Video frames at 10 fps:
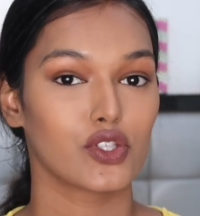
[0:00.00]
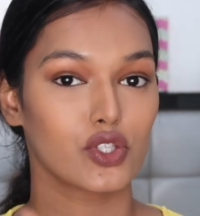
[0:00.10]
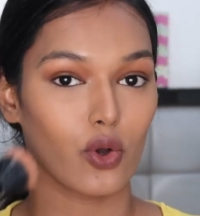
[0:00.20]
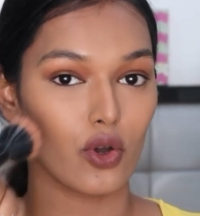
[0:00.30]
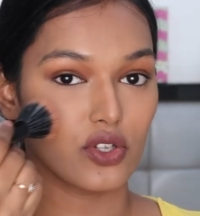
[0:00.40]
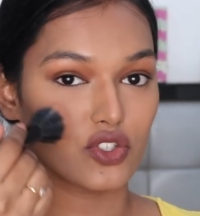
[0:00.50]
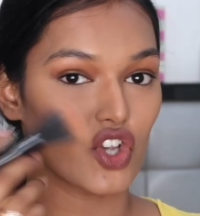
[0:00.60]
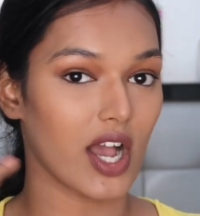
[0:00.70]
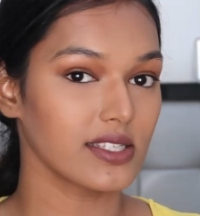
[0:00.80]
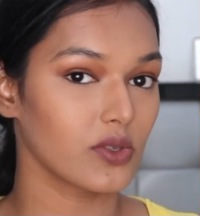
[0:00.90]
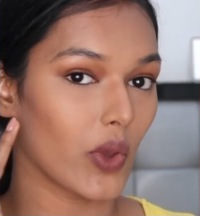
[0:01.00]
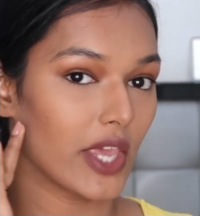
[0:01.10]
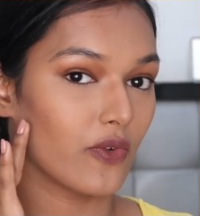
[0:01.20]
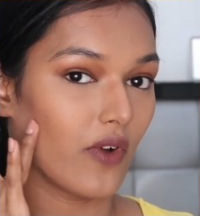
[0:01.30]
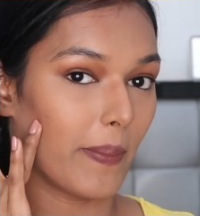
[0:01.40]
So just
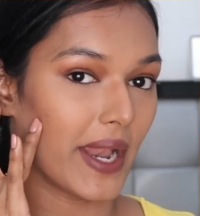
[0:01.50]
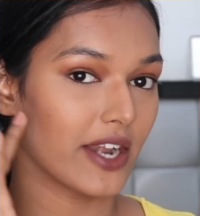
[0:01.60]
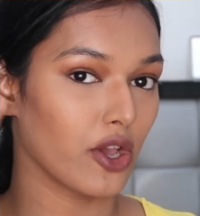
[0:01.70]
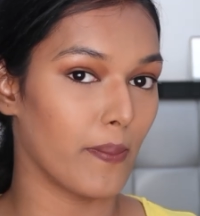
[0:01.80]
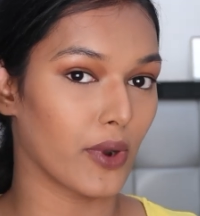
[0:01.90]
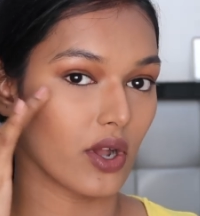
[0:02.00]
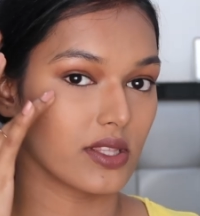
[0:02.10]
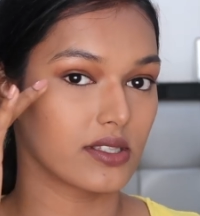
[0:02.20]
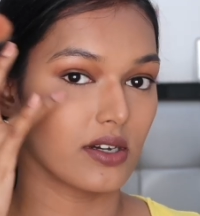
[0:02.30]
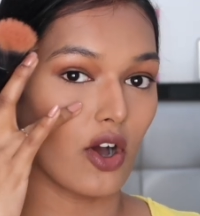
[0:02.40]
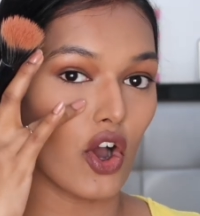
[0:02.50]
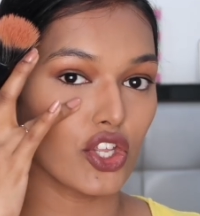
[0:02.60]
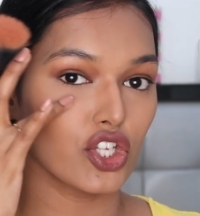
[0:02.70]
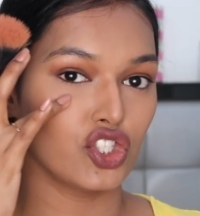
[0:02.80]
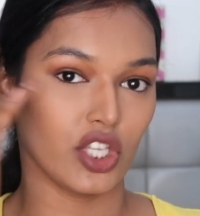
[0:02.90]
where you've applied your bronzer
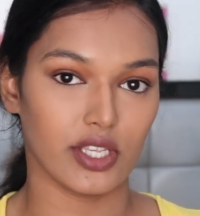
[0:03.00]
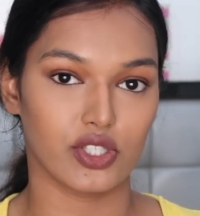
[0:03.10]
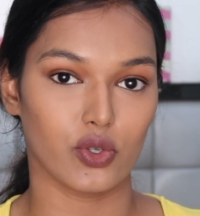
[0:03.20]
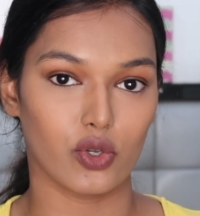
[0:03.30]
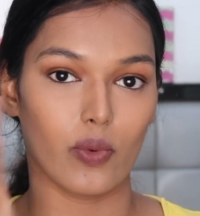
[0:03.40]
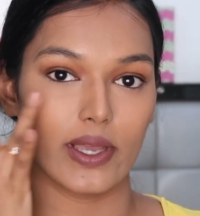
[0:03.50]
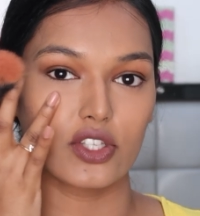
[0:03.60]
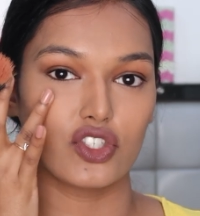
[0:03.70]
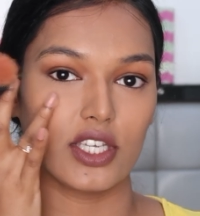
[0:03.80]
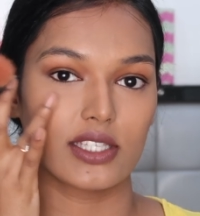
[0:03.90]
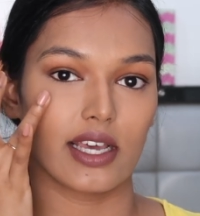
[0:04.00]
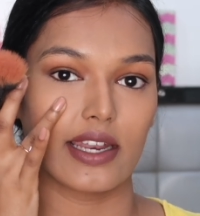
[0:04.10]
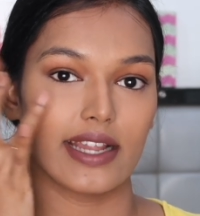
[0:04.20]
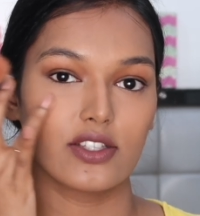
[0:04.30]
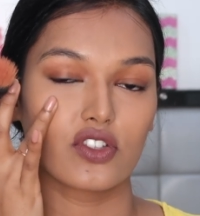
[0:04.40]
on your cheeks, you know where your cheeks
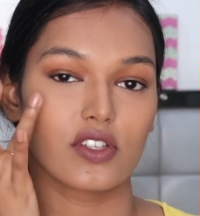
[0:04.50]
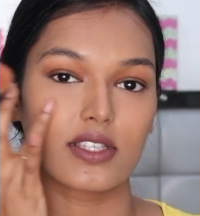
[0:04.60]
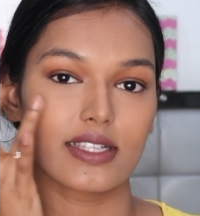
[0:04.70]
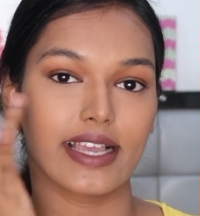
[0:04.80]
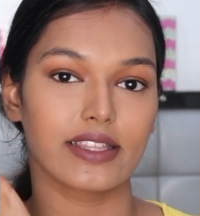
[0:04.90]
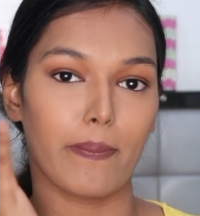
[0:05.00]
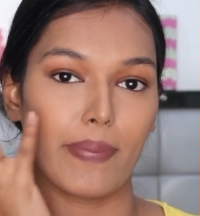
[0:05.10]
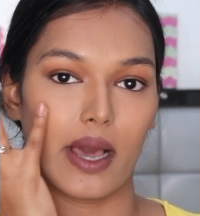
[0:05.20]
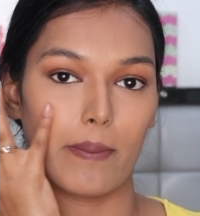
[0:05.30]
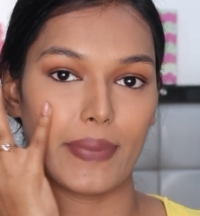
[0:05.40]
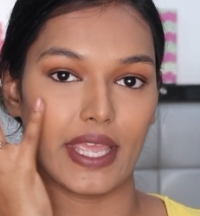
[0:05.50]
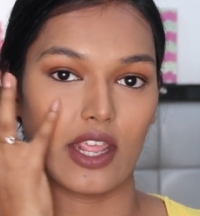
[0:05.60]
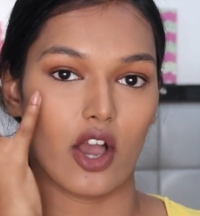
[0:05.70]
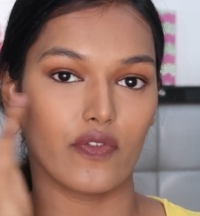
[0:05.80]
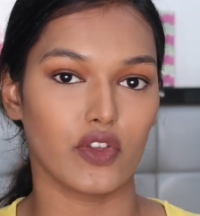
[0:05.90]
are, right? So this is like the plump
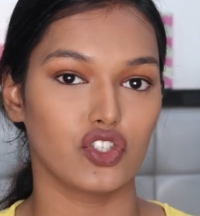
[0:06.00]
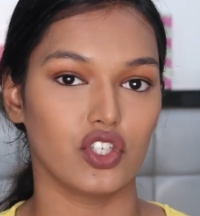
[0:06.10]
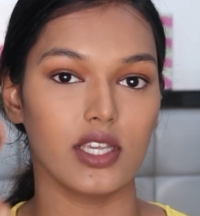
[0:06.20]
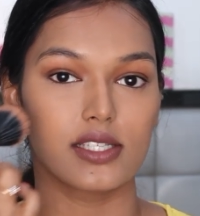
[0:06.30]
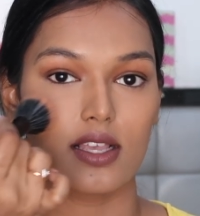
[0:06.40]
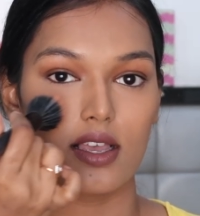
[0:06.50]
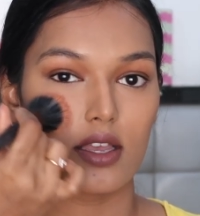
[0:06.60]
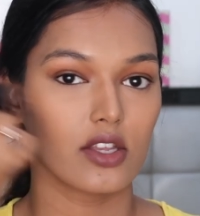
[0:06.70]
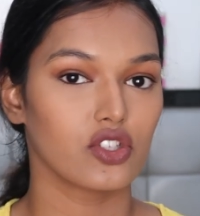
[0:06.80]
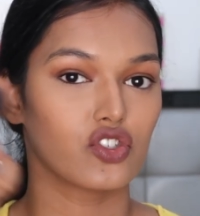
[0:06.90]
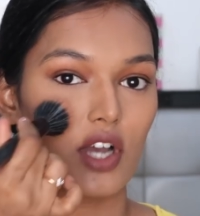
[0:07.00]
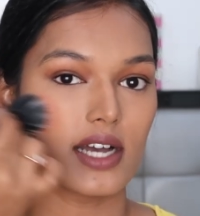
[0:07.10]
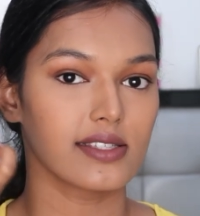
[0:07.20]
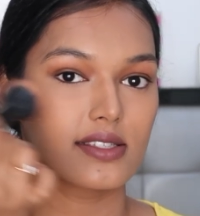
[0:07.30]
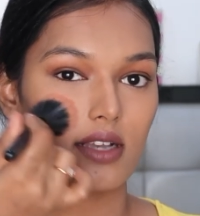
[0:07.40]
area of your cheeks.
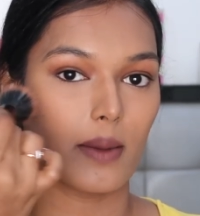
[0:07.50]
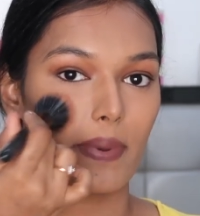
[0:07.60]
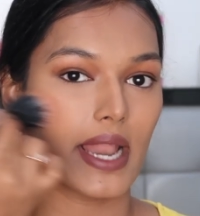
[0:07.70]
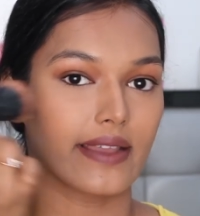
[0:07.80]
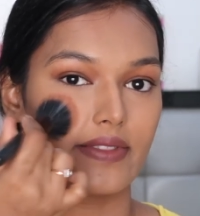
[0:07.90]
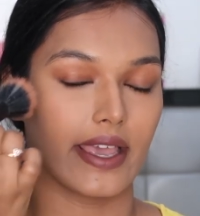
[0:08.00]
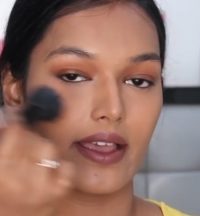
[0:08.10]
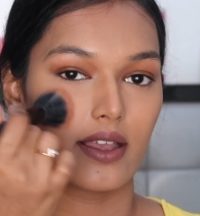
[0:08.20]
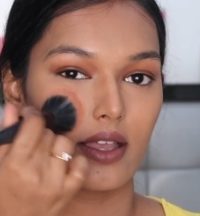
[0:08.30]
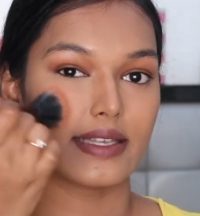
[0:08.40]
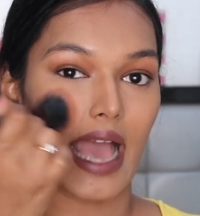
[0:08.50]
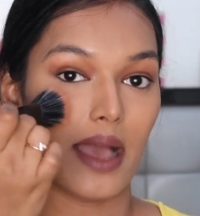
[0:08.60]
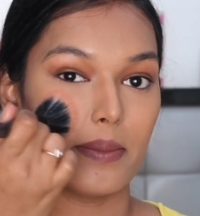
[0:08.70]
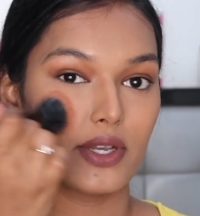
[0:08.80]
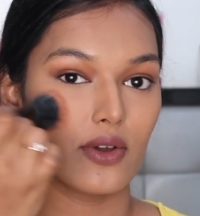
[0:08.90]
Just apply there.
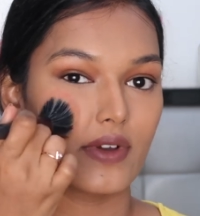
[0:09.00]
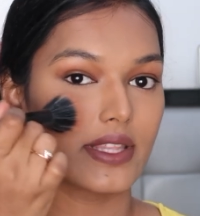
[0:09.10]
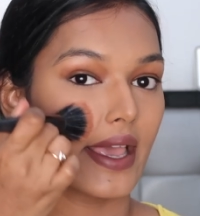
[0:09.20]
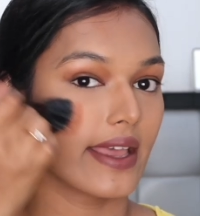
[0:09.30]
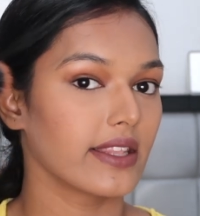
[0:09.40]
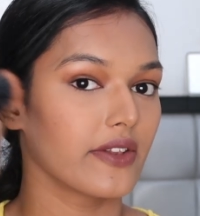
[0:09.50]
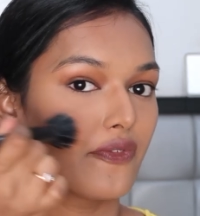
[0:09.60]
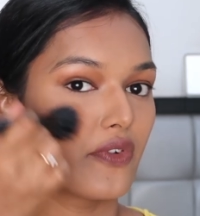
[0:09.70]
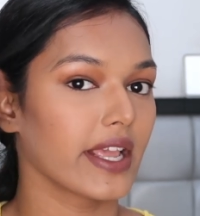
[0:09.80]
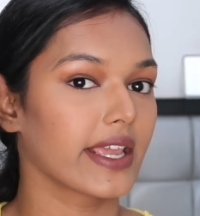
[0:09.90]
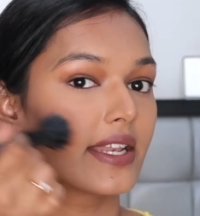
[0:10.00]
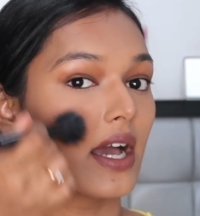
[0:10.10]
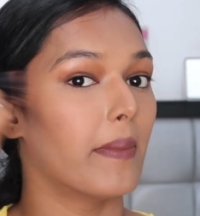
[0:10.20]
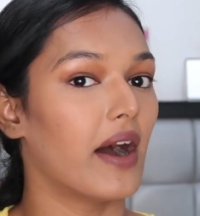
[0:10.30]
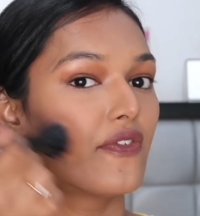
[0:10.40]
Dab it over there and then flick it
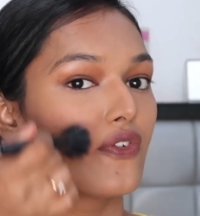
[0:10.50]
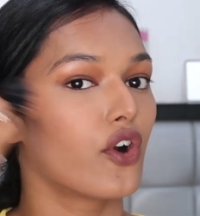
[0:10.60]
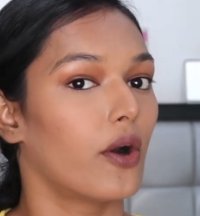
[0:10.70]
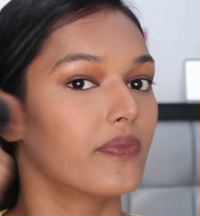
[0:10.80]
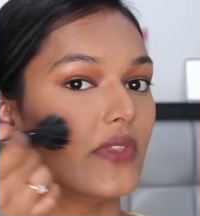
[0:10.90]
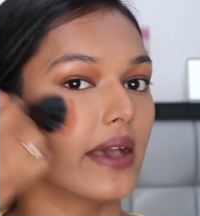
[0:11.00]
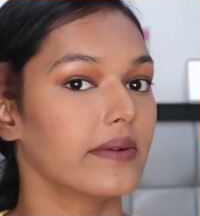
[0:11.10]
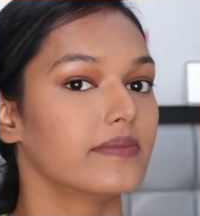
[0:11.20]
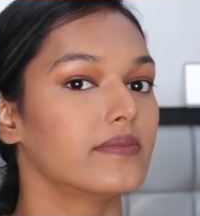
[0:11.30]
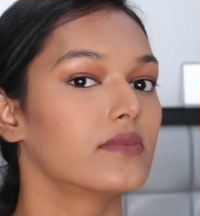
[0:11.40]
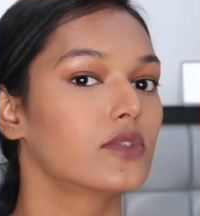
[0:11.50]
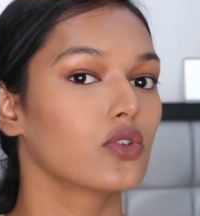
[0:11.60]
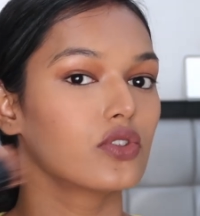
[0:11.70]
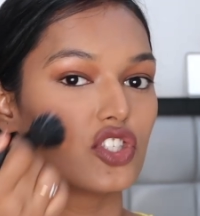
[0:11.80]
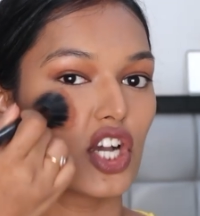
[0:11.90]
above from there.
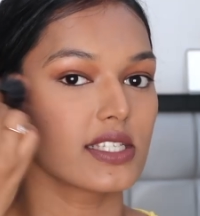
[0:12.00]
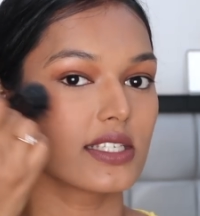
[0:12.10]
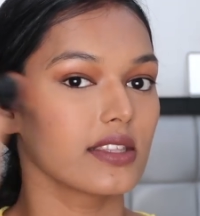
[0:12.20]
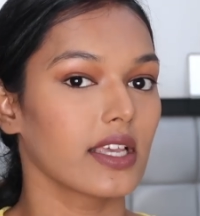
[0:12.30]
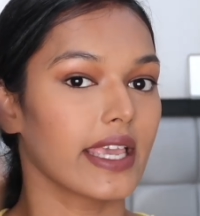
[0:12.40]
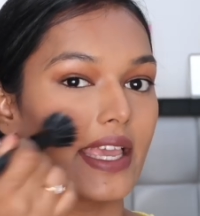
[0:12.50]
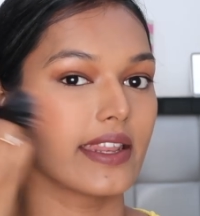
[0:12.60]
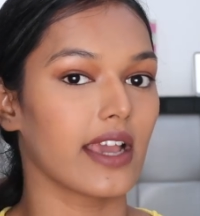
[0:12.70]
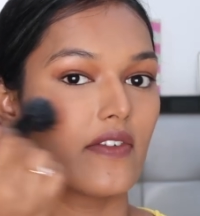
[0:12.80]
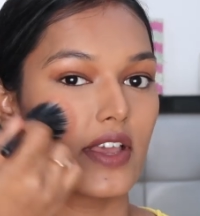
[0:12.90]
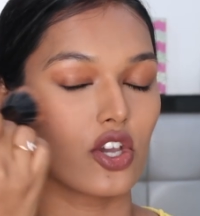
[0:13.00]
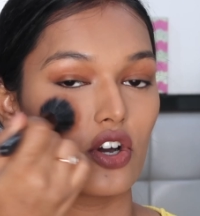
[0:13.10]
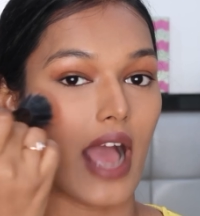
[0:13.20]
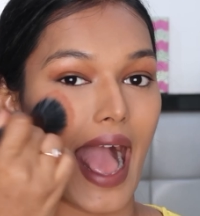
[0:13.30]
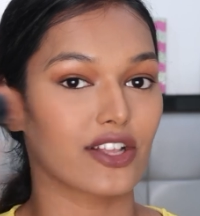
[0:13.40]
So just in the area where
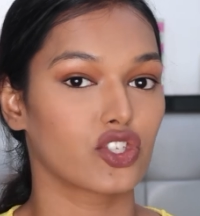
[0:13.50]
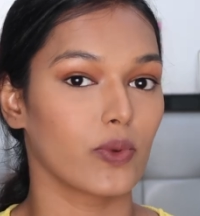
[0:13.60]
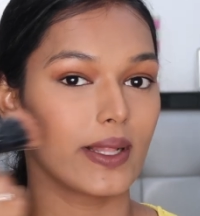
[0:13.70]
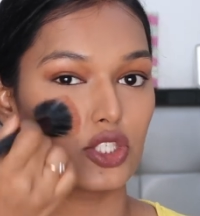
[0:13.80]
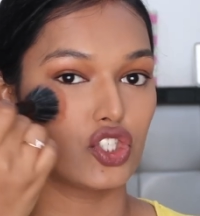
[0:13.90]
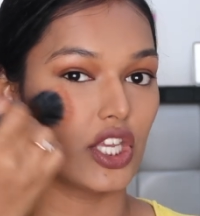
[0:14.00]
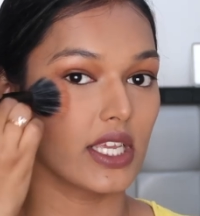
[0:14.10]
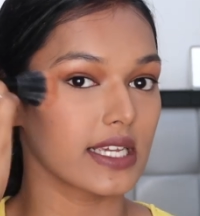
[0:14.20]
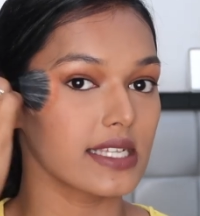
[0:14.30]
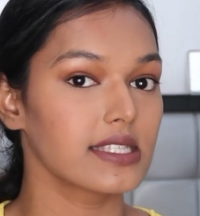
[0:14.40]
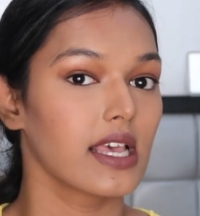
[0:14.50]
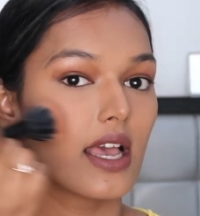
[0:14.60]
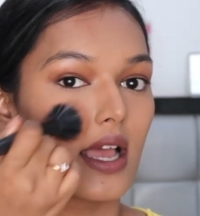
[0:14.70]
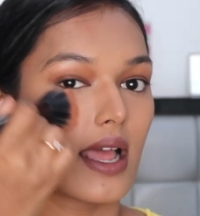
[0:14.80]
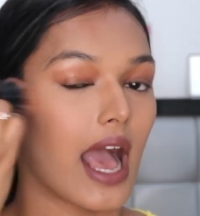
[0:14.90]
your actual cheek is,
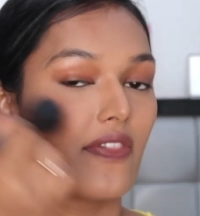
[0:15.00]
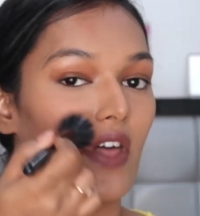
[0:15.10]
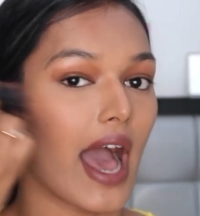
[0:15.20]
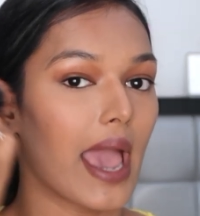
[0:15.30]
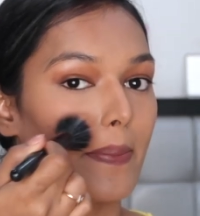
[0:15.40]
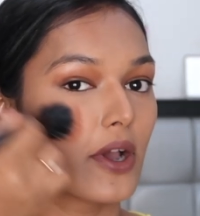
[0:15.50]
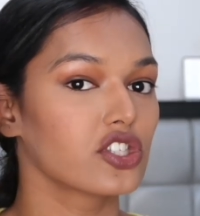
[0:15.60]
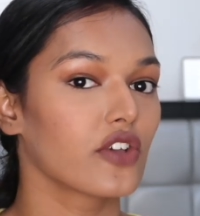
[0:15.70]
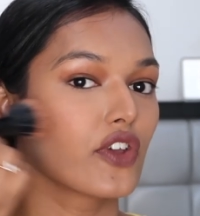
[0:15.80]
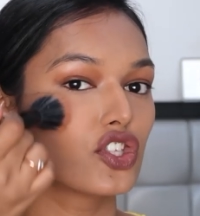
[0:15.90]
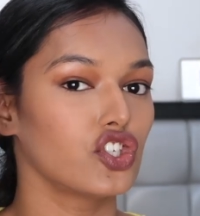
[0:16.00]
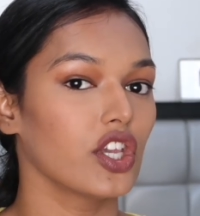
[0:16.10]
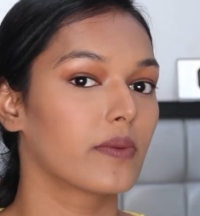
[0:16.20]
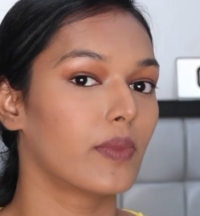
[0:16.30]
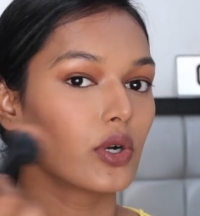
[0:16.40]
at the high points of your
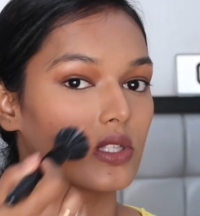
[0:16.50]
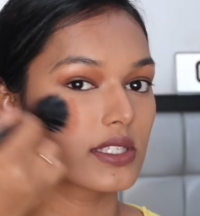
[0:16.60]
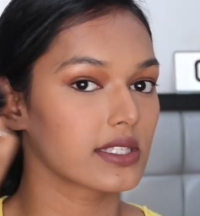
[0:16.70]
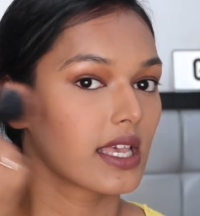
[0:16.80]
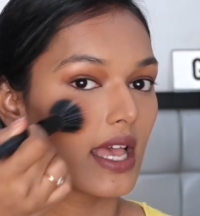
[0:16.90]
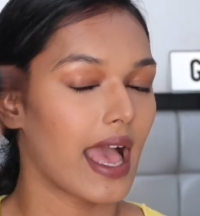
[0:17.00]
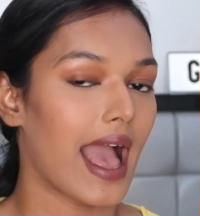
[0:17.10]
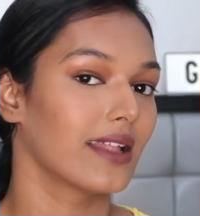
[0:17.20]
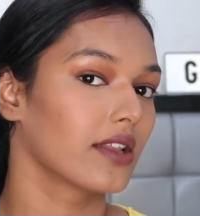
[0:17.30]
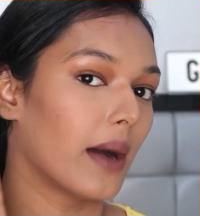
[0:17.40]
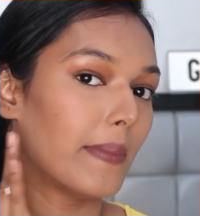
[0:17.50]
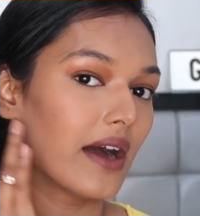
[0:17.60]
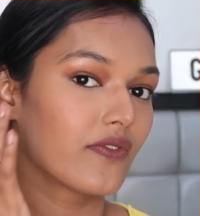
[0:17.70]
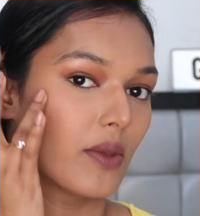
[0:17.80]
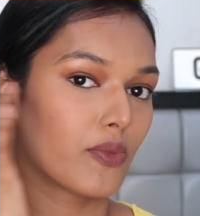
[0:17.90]
cheekbones and above